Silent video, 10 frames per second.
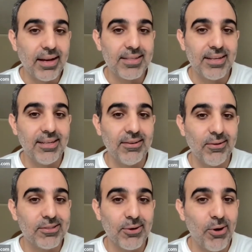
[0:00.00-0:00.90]
actually
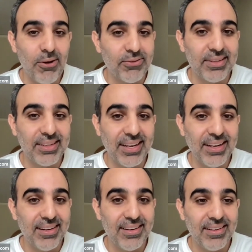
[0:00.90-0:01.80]
also often
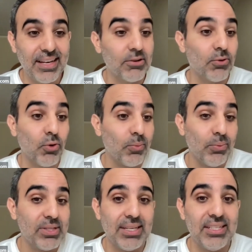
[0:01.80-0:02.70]
in
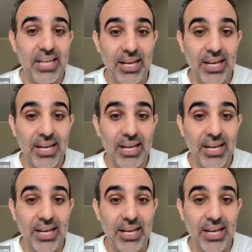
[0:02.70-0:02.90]
corporates in